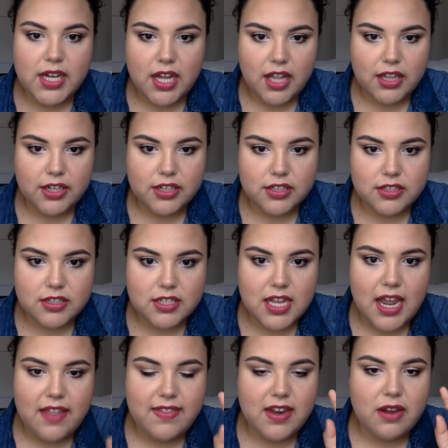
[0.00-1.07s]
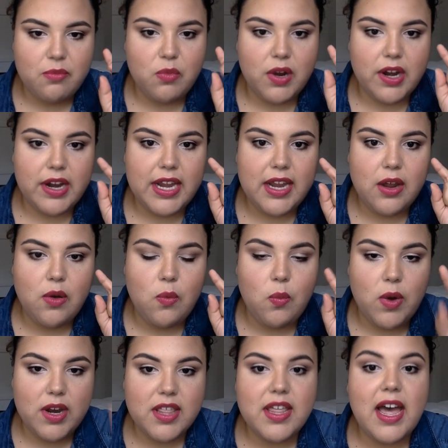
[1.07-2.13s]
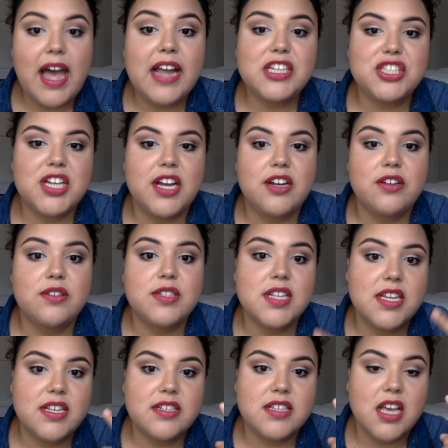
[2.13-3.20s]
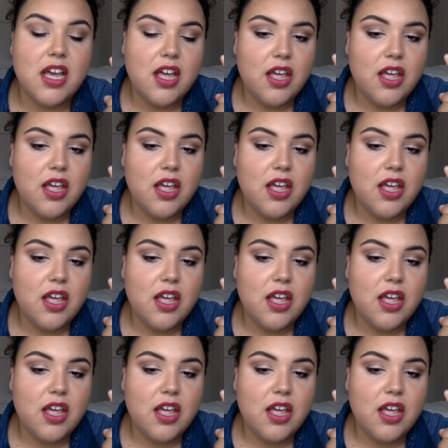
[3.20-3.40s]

colors, and then I'm wearing one of the eyeshadows is